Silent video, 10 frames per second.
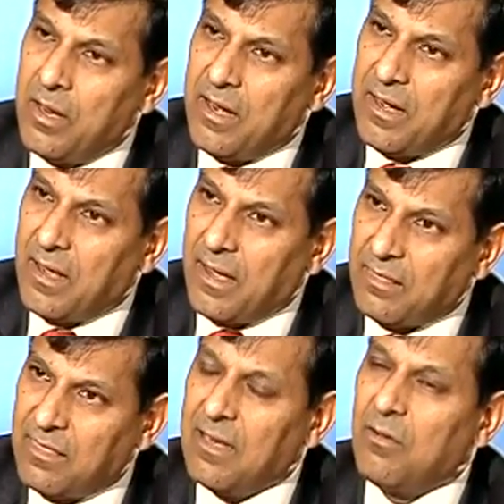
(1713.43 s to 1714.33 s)
And I
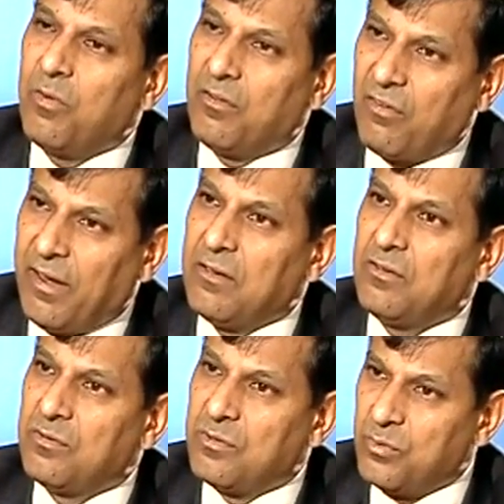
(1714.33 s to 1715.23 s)
think we're trying to
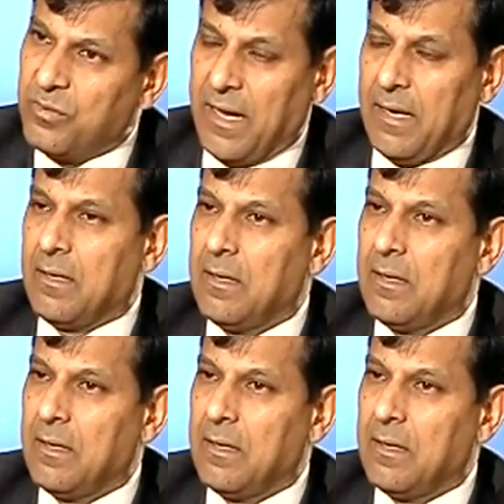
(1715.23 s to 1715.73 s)
do that.